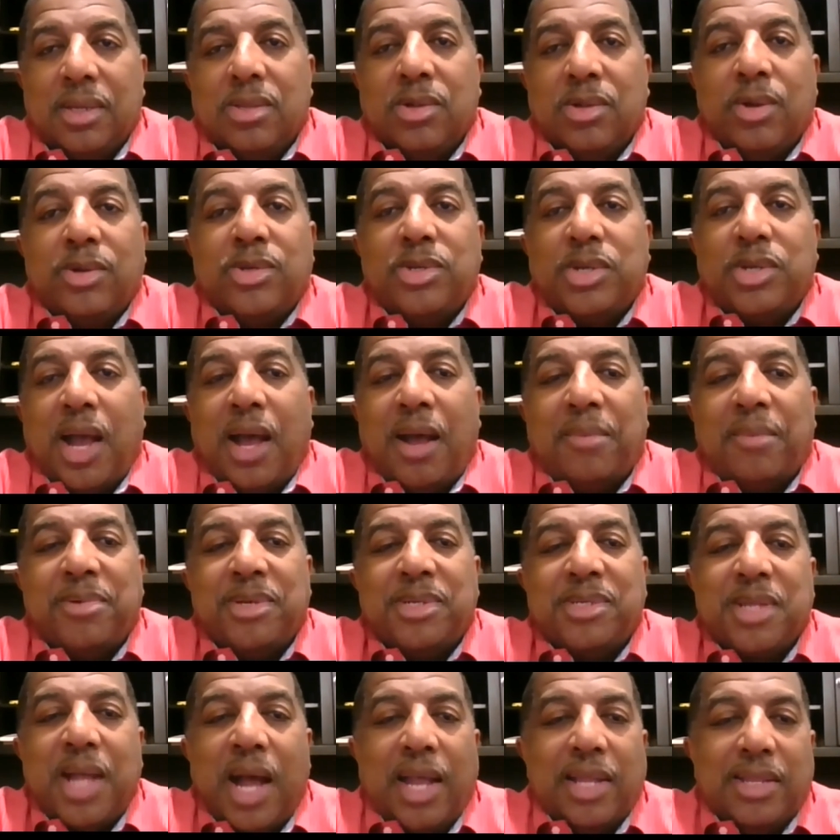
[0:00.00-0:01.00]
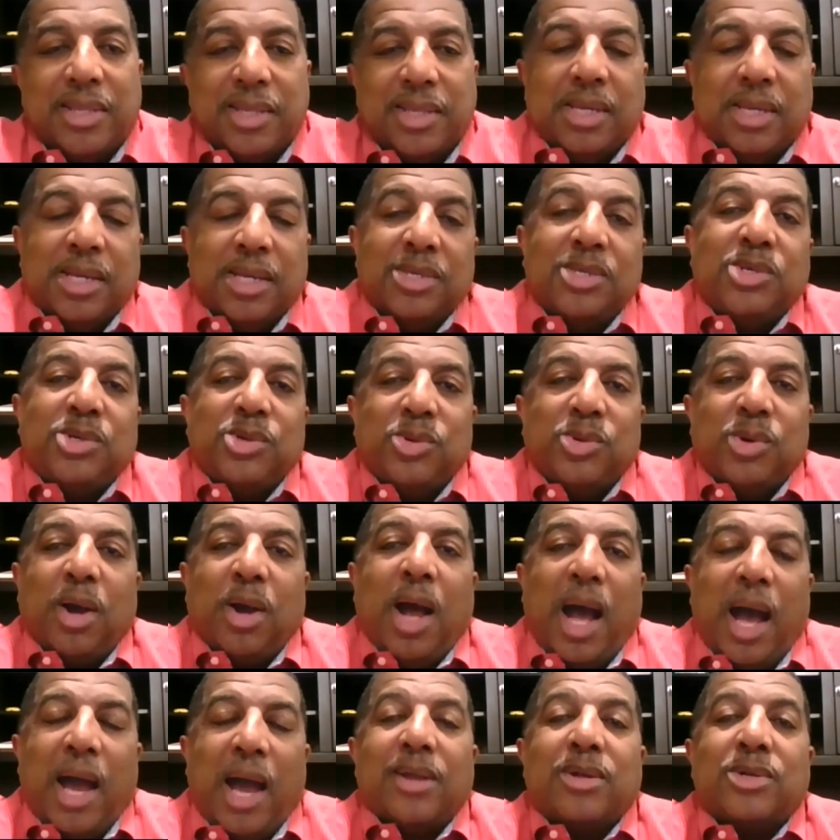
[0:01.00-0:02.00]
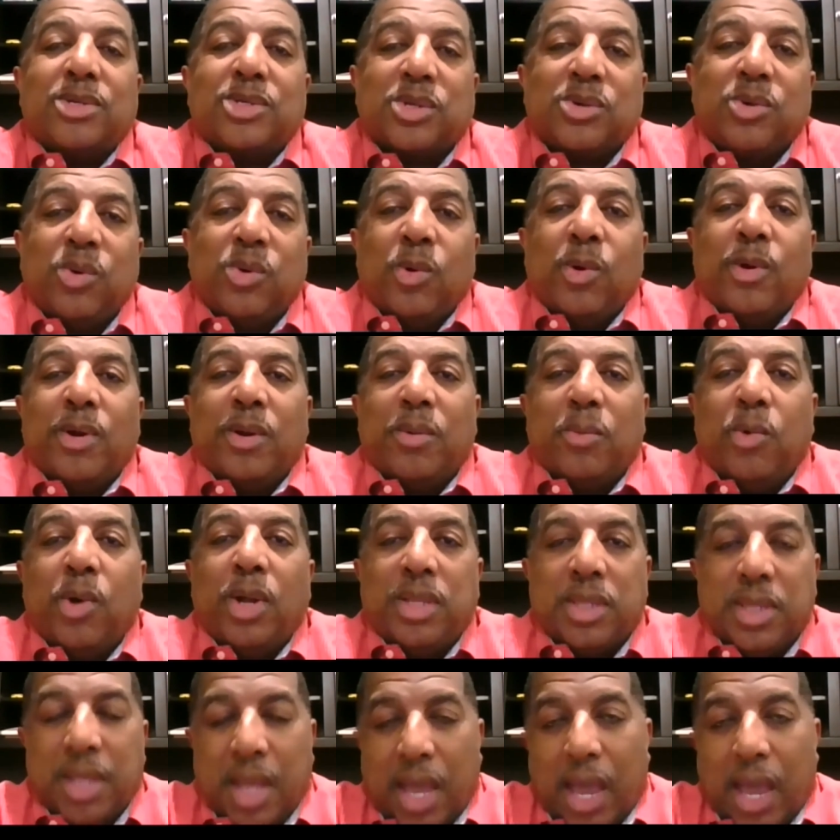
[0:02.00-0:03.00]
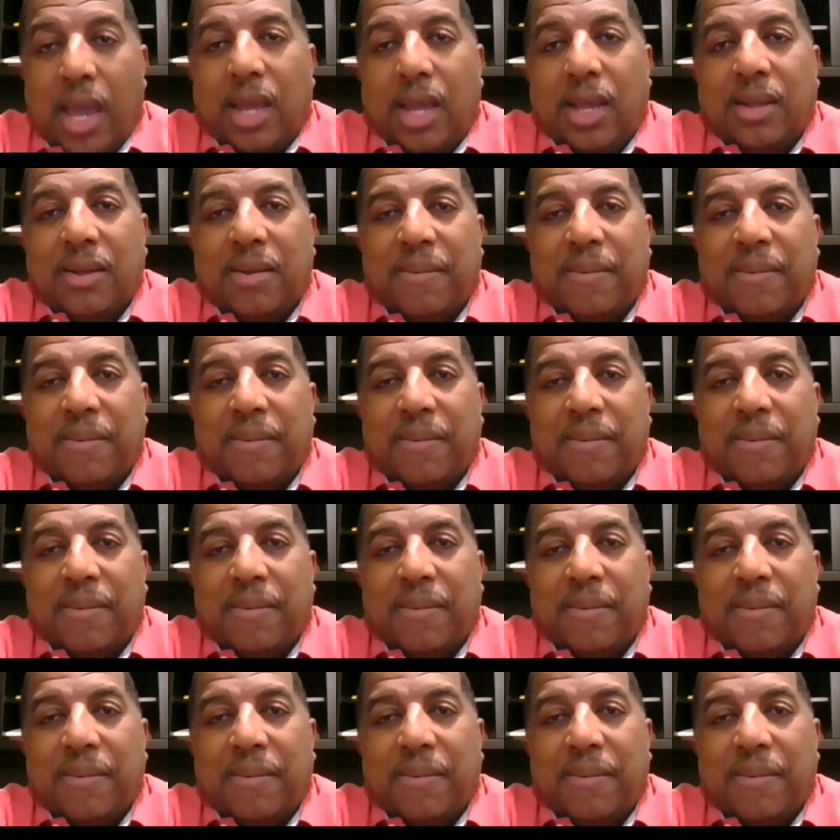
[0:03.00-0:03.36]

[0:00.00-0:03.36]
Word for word: Their job is not to get you a higher score in one day.